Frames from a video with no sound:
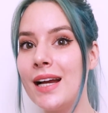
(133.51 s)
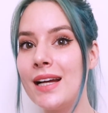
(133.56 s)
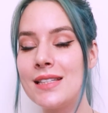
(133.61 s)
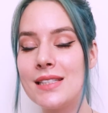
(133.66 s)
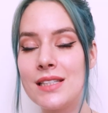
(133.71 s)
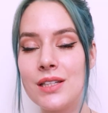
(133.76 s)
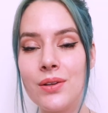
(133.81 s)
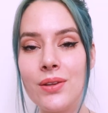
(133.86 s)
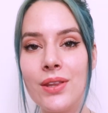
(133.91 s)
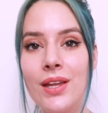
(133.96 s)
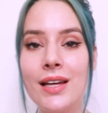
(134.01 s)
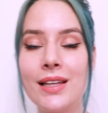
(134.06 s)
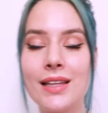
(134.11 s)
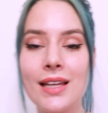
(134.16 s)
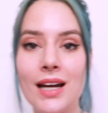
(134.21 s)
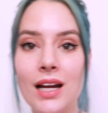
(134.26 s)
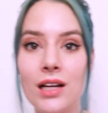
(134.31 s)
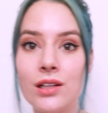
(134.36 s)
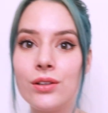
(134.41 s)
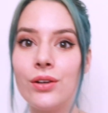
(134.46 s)
I still think
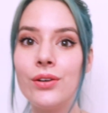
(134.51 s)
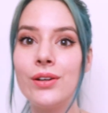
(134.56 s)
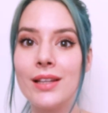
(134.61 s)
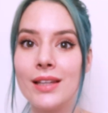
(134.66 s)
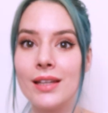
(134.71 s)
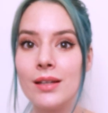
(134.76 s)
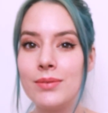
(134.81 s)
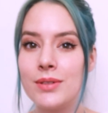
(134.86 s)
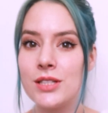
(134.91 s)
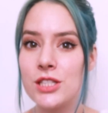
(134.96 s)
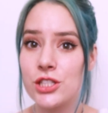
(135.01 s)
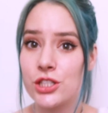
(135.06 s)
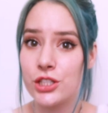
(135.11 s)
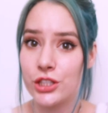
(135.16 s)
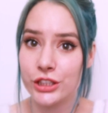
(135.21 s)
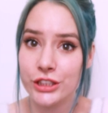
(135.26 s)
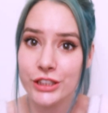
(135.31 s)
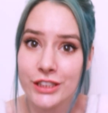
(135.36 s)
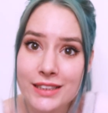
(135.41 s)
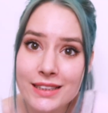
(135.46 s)
that I look a little bit
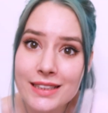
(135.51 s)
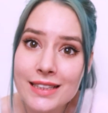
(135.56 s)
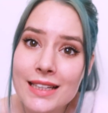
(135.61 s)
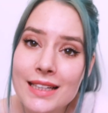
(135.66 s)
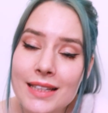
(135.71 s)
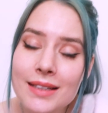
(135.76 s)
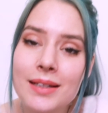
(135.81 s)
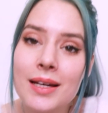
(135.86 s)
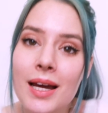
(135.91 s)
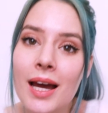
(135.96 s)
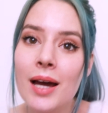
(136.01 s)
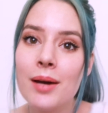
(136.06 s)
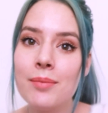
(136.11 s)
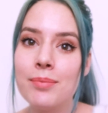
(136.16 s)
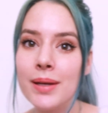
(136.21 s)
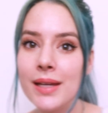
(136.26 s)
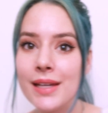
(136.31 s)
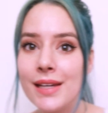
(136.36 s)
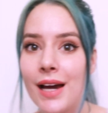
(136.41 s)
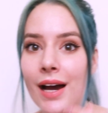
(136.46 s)
surgically
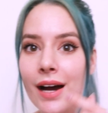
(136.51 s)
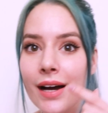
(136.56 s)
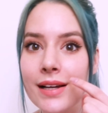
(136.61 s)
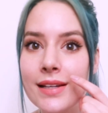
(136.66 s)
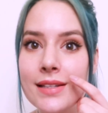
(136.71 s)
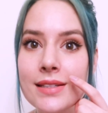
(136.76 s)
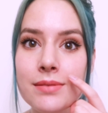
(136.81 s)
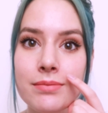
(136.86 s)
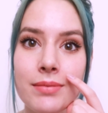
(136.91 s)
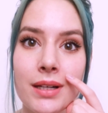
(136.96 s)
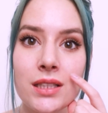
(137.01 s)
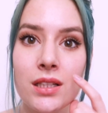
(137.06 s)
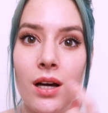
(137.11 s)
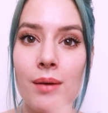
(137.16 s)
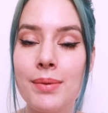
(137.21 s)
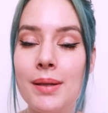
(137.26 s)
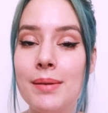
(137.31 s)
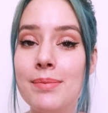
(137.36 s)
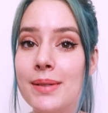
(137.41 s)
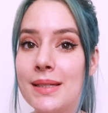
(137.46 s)
because my
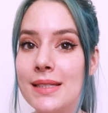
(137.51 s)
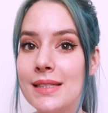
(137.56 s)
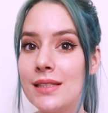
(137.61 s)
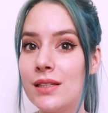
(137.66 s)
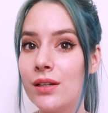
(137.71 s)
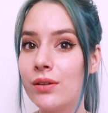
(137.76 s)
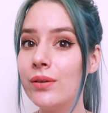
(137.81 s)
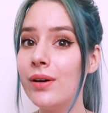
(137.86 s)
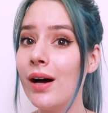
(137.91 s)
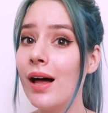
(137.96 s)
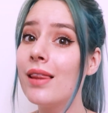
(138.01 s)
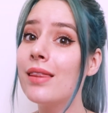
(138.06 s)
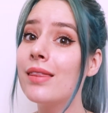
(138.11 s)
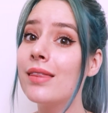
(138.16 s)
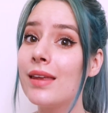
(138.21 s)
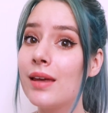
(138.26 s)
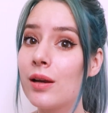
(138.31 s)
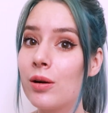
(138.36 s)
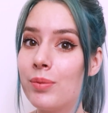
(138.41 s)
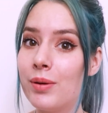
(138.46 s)
top lip is still a
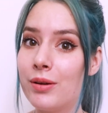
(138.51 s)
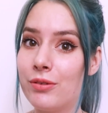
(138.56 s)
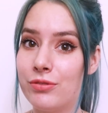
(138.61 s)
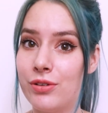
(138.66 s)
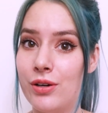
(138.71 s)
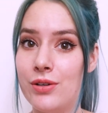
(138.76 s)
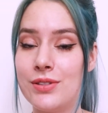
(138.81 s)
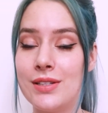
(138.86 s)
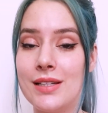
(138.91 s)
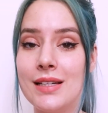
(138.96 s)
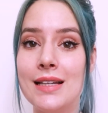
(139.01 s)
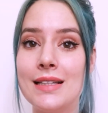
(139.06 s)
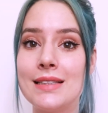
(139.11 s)
little bit frozen.